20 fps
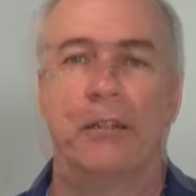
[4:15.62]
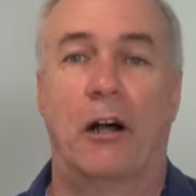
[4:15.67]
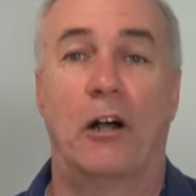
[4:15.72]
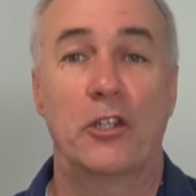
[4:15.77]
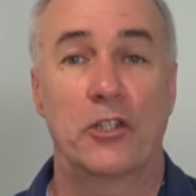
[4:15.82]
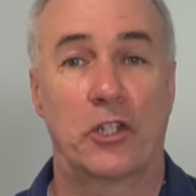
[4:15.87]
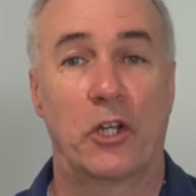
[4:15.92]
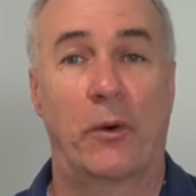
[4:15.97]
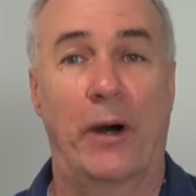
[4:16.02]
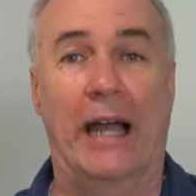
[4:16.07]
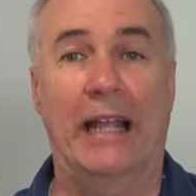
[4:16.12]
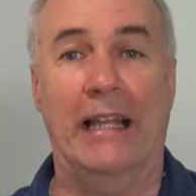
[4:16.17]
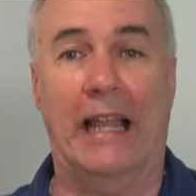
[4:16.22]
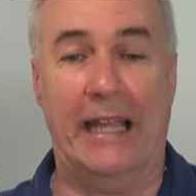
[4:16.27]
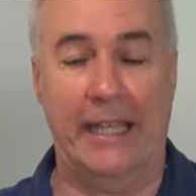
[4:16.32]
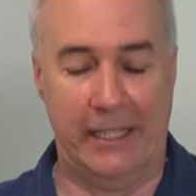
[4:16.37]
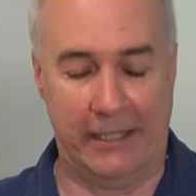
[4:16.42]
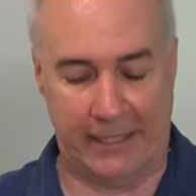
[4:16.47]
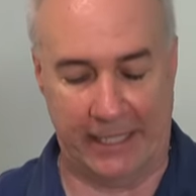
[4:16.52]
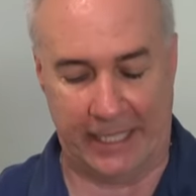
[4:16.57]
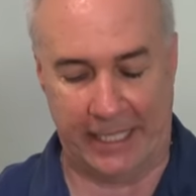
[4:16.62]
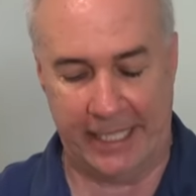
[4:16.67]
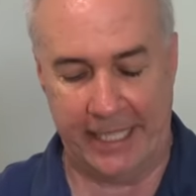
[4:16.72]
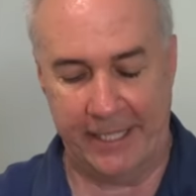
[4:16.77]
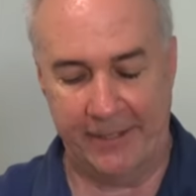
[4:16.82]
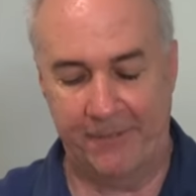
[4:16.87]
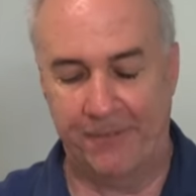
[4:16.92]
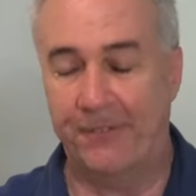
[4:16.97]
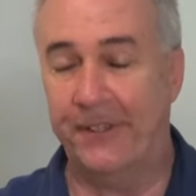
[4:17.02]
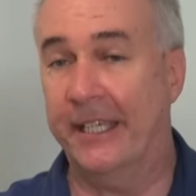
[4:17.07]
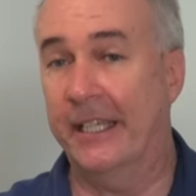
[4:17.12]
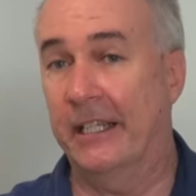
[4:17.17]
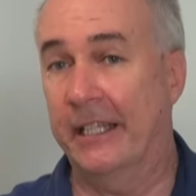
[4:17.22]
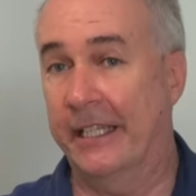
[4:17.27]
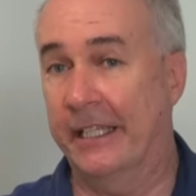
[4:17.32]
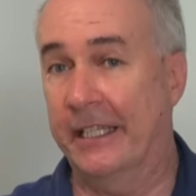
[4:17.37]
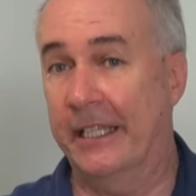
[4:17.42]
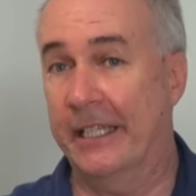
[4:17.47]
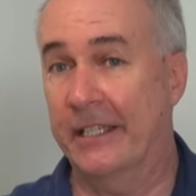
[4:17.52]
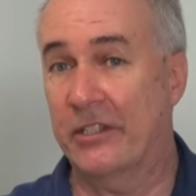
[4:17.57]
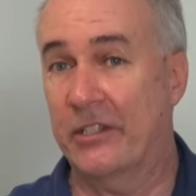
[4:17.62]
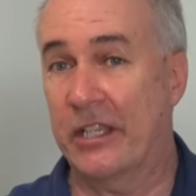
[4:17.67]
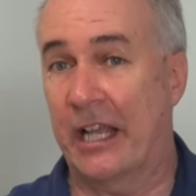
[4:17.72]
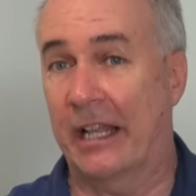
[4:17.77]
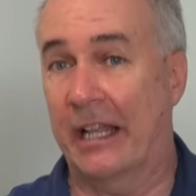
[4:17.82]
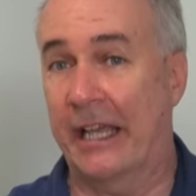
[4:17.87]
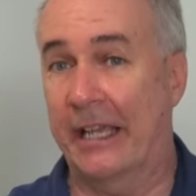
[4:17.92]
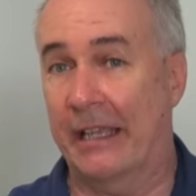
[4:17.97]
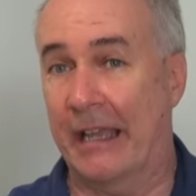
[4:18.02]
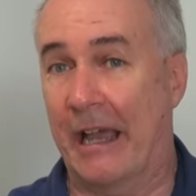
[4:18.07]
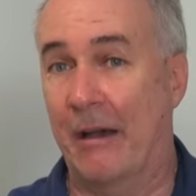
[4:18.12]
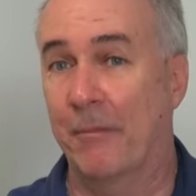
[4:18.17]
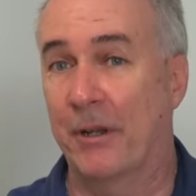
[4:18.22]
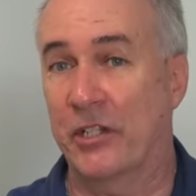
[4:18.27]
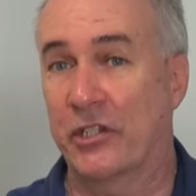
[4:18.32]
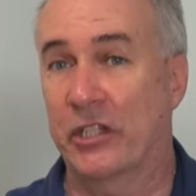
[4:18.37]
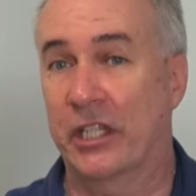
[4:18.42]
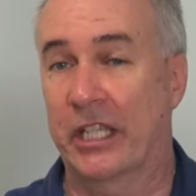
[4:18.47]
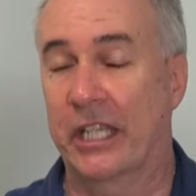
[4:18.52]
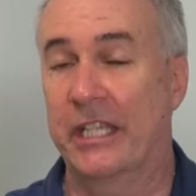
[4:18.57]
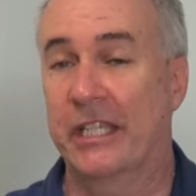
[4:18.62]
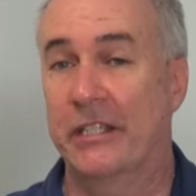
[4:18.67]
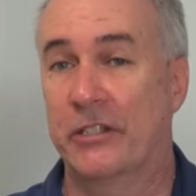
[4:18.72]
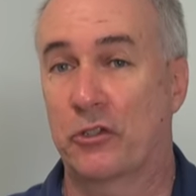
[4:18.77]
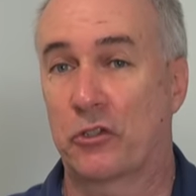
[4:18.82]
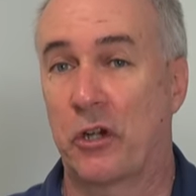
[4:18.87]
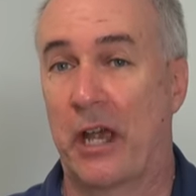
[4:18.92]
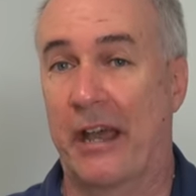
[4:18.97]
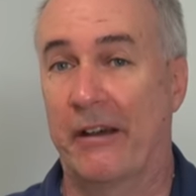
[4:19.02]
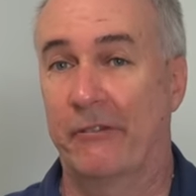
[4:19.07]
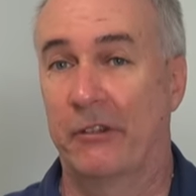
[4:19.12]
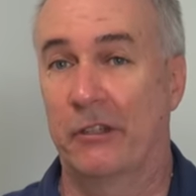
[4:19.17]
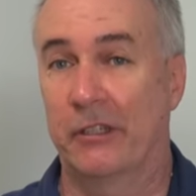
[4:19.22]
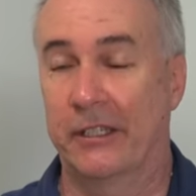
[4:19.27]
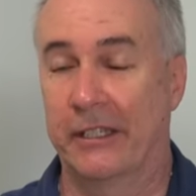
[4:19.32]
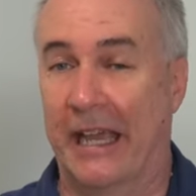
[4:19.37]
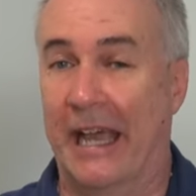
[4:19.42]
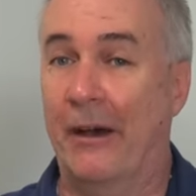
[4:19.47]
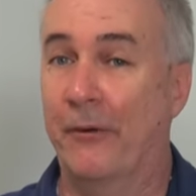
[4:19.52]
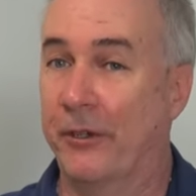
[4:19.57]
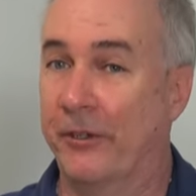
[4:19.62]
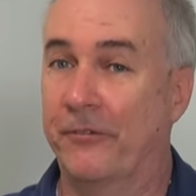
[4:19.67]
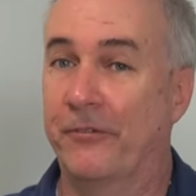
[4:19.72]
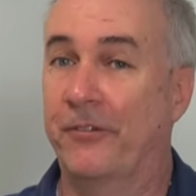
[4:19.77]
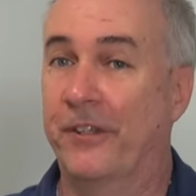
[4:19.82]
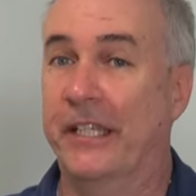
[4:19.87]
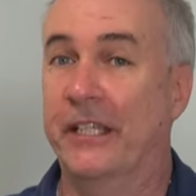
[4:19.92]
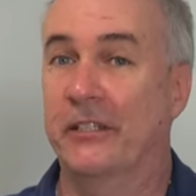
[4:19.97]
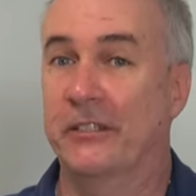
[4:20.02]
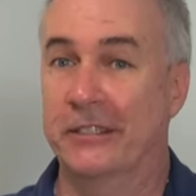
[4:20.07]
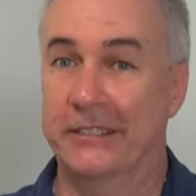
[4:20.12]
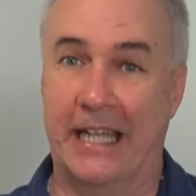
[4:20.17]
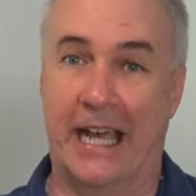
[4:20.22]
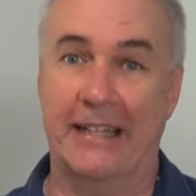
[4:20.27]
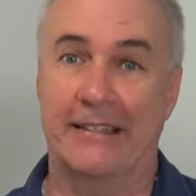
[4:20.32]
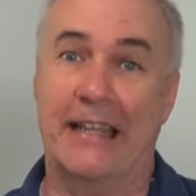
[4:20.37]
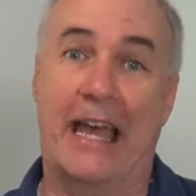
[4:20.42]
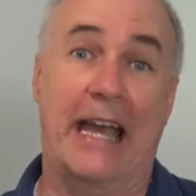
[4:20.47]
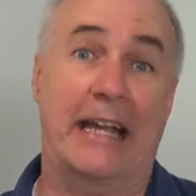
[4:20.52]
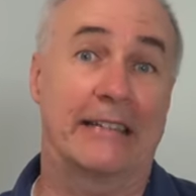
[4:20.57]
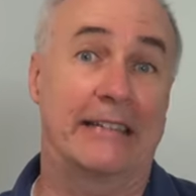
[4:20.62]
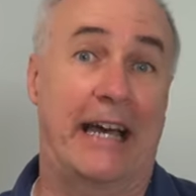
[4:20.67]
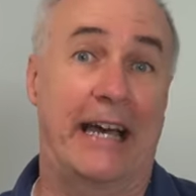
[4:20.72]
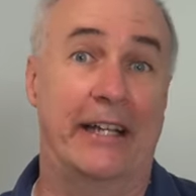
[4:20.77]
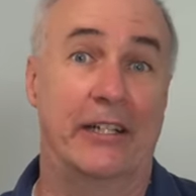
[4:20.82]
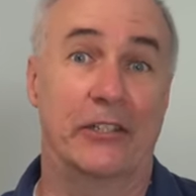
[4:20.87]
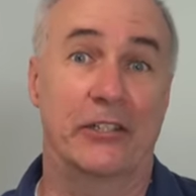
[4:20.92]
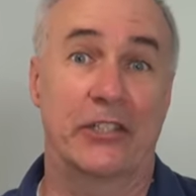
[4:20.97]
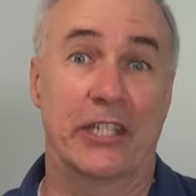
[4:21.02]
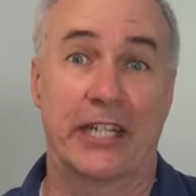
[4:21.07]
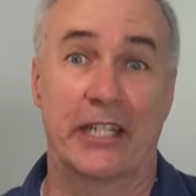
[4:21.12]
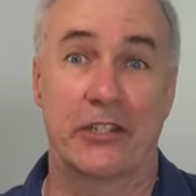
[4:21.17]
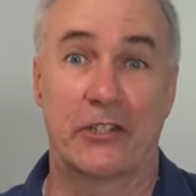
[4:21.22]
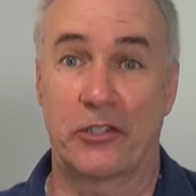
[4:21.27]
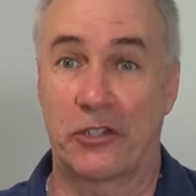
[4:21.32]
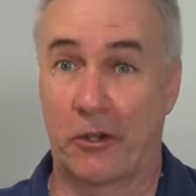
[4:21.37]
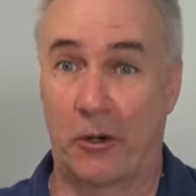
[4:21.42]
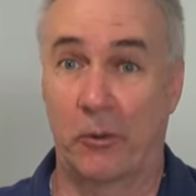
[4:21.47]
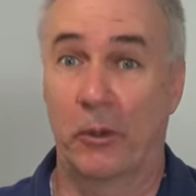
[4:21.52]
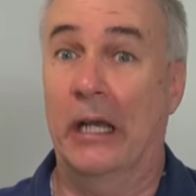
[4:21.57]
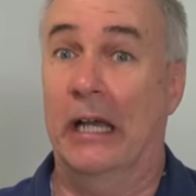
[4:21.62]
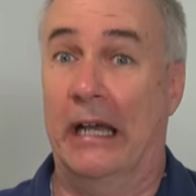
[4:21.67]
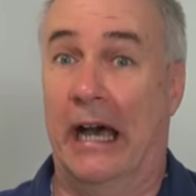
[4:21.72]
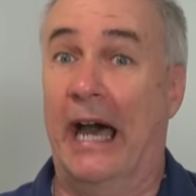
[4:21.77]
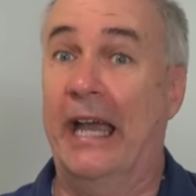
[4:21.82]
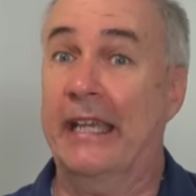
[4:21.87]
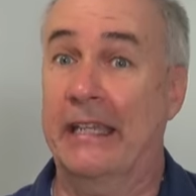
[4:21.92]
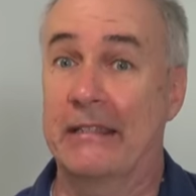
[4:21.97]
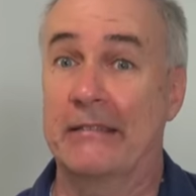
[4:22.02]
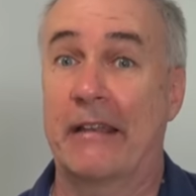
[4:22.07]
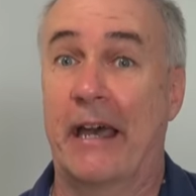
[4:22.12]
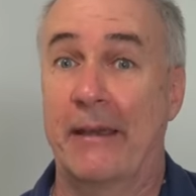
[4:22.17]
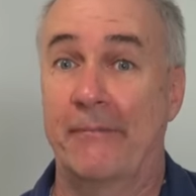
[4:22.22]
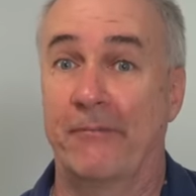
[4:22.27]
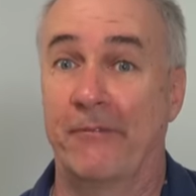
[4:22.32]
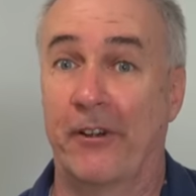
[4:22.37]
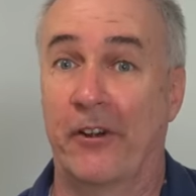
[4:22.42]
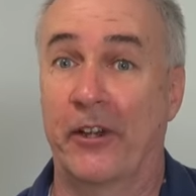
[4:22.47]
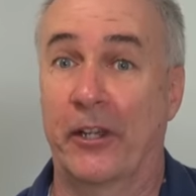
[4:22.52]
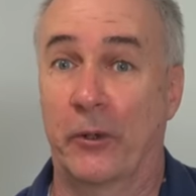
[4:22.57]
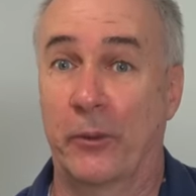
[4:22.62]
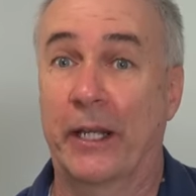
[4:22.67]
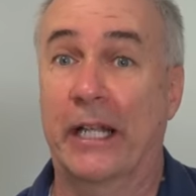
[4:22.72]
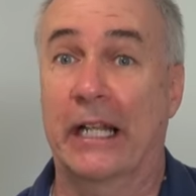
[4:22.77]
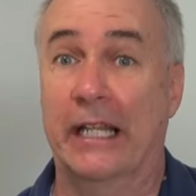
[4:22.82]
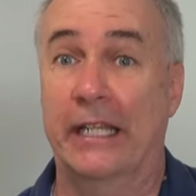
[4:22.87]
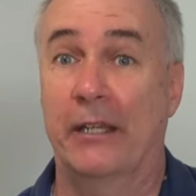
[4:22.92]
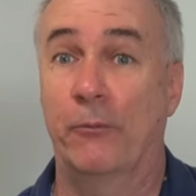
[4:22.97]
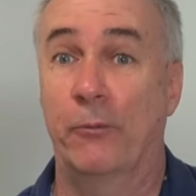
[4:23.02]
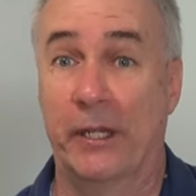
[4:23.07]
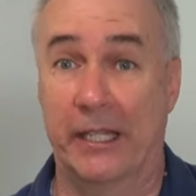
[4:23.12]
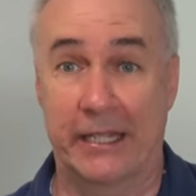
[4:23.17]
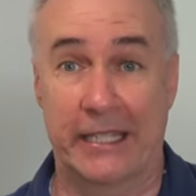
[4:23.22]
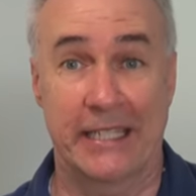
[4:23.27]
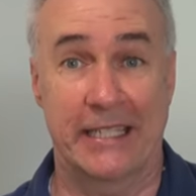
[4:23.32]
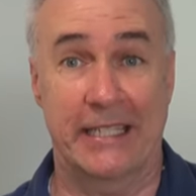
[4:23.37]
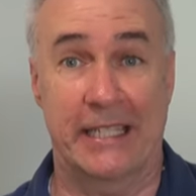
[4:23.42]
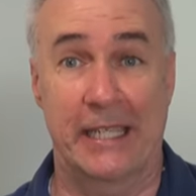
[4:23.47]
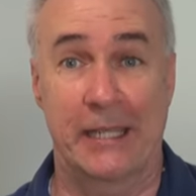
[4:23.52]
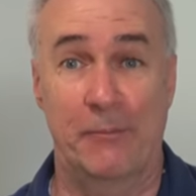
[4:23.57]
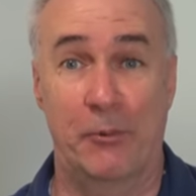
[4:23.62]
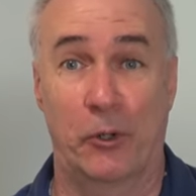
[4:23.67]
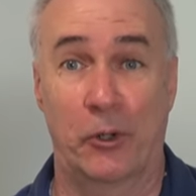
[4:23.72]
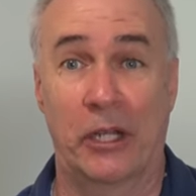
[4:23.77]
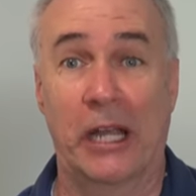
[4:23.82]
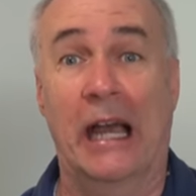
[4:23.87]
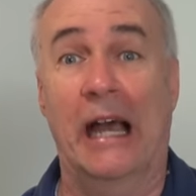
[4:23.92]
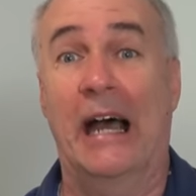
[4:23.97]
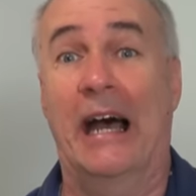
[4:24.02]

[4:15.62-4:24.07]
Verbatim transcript: Also, I like the key feel in this. I like how much the keys travel and how it feels, that tactile sense, so I can type very quickly with this keyboard.